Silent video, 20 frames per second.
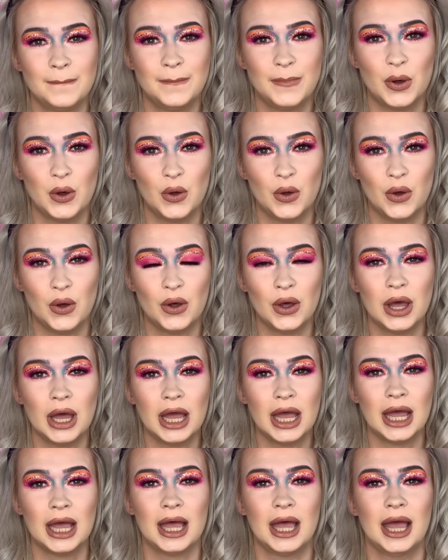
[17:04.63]
but
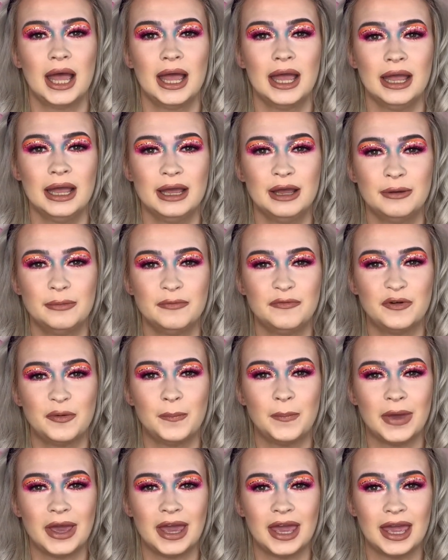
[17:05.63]
for
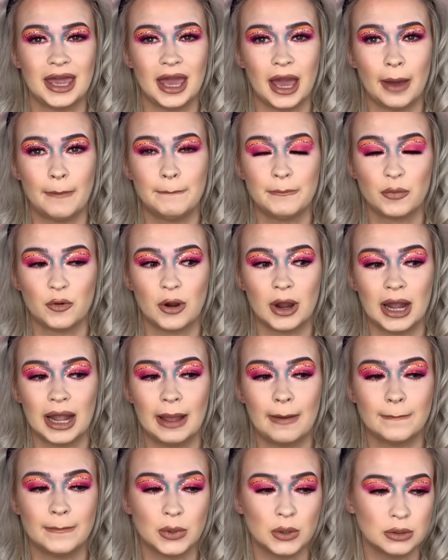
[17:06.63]
me, a
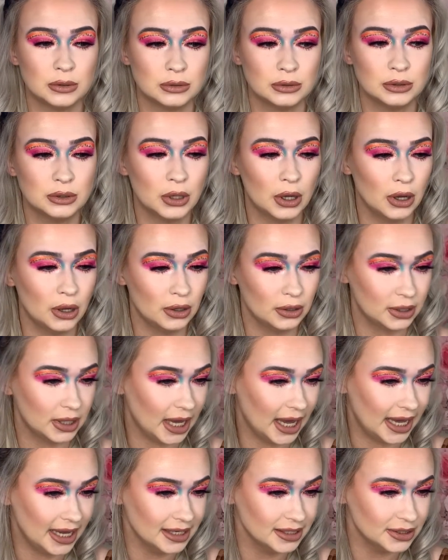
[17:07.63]
bright, bold look
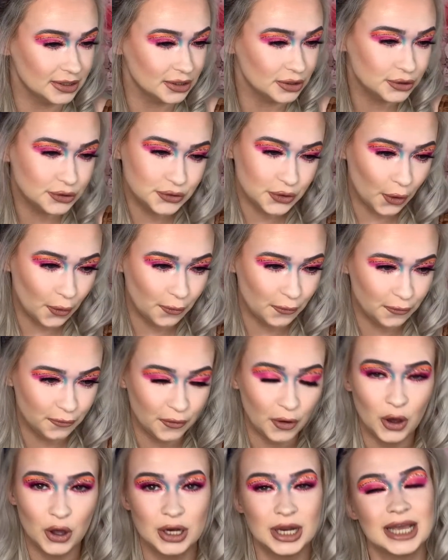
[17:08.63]
is so fun.